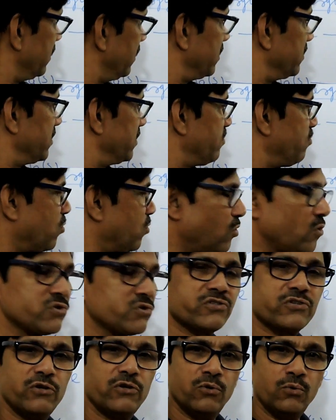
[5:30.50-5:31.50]
the most
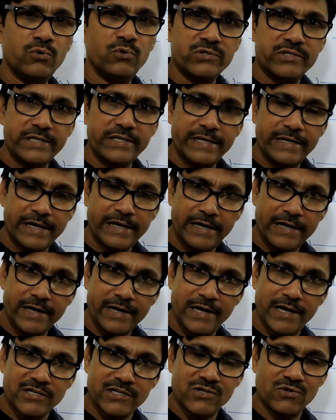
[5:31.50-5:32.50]
loosely held
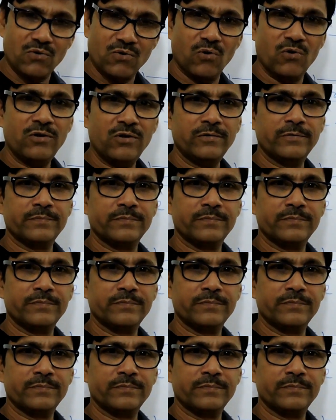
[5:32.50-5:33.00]
electron